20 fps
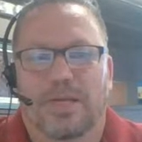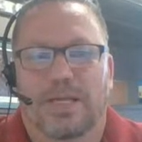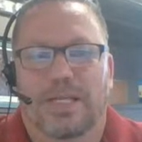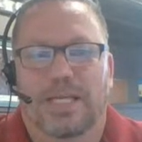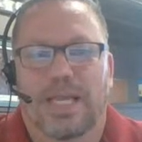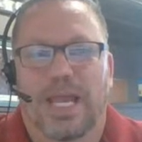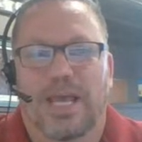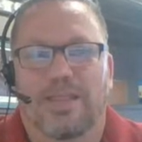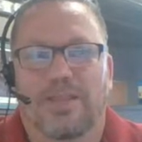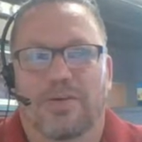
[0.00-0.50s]

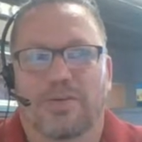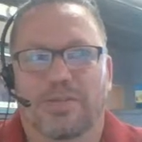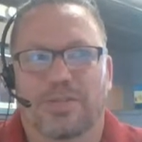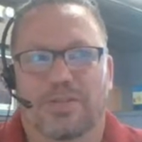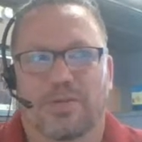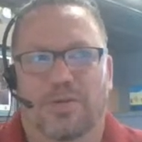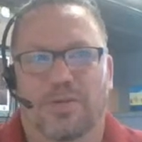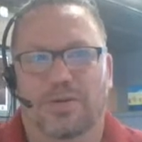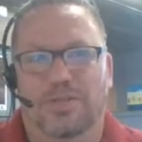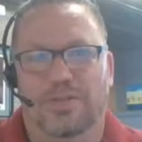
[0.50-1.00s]
Yeah, and those
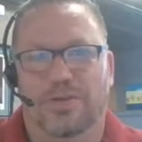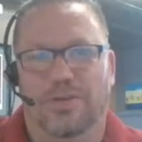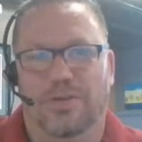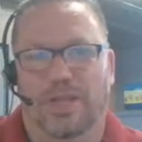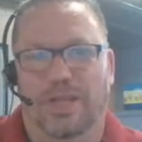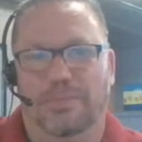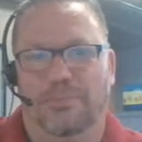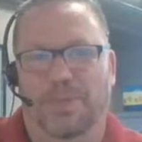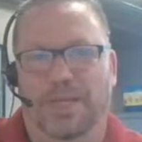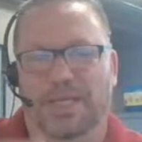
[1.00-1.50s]
swords are
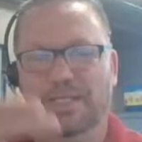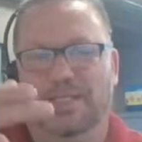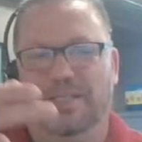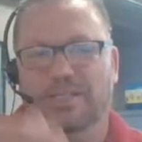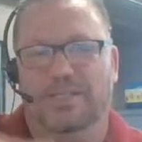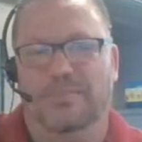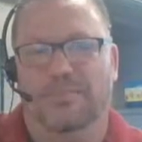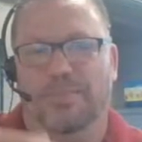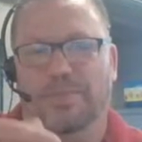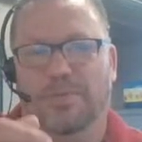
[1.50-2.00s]
like
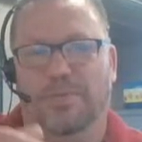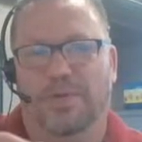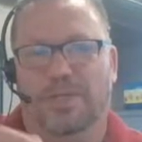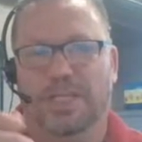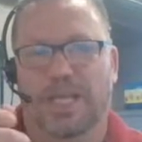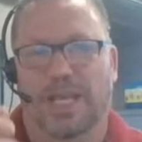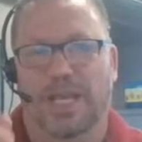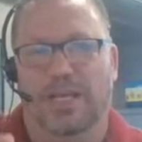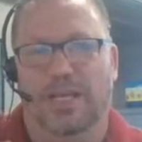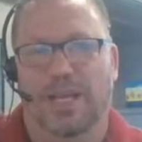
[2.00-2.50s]
pieces of
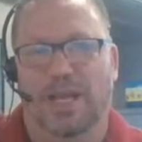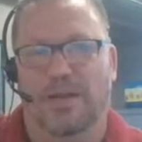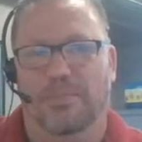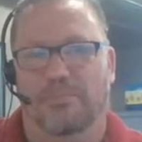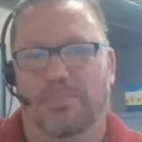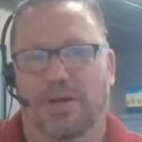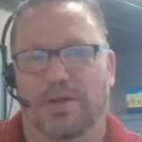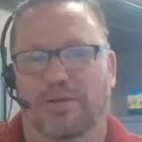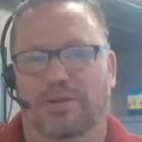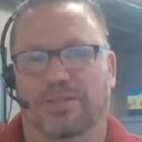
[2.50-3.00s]
rattan kind of
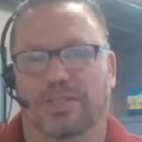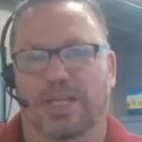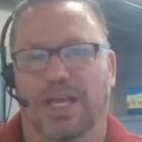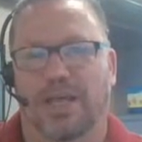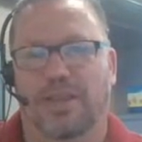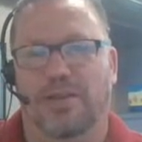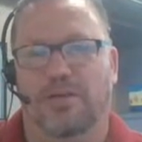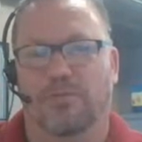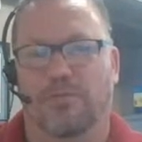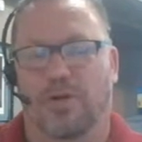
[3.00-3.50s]
bundled
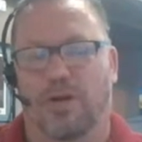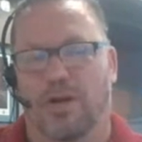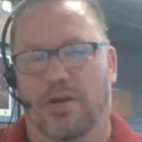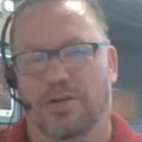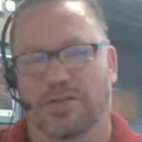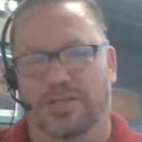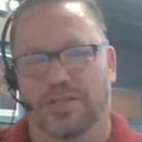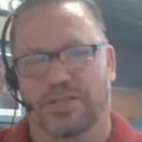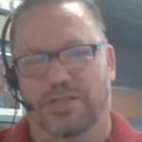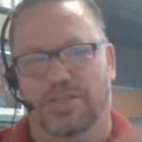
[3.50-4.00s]
together, where
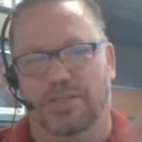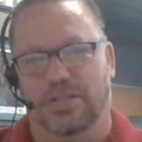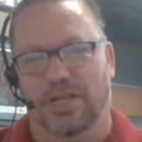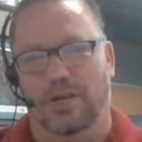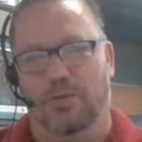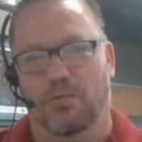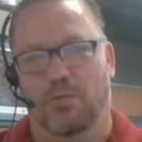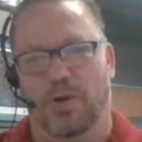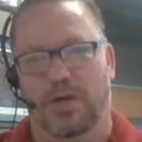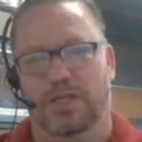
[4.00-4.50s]
ours is just
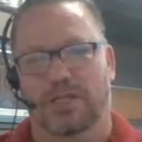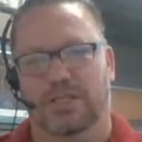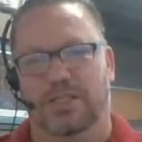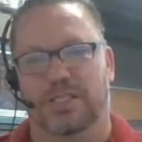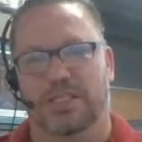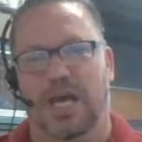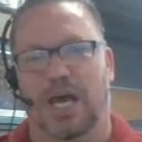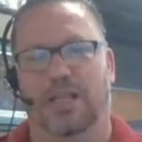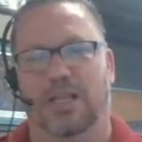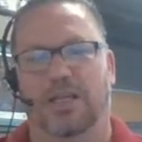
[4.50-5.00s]
like one
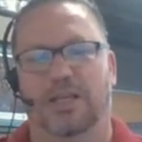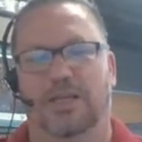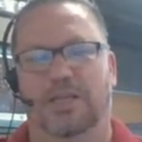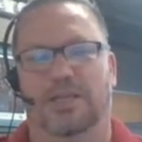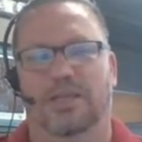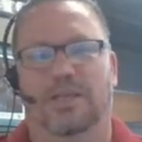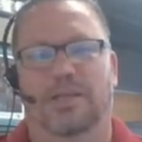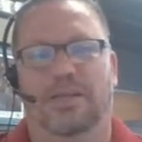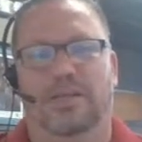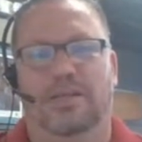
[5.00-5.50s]
solid.